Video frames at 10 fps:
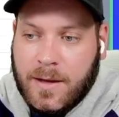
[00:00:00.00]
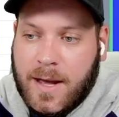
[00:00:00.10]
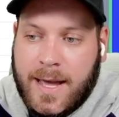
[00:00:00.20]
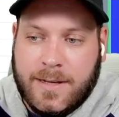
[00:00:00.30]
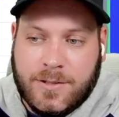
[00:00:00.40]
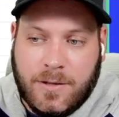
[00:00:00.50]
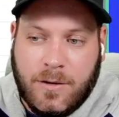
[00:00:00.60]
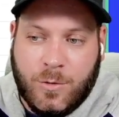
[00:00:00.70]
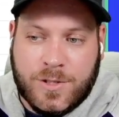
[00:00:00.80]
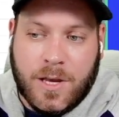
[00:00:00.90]
And
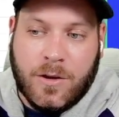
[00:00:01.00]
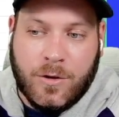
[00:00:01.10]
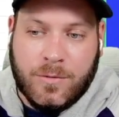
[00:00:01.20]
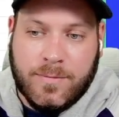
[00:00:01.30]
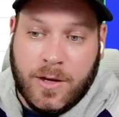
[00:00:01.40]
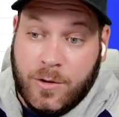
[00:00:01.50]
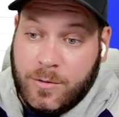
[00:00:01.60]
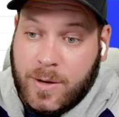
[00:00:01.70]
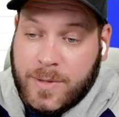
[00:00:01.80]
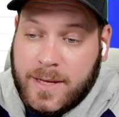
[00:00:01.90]
also who
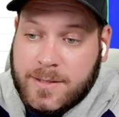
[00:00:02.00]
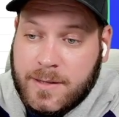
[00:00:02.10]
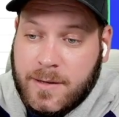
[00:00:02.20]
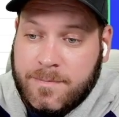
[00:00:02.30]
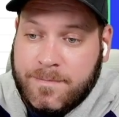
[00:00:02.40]
updated them.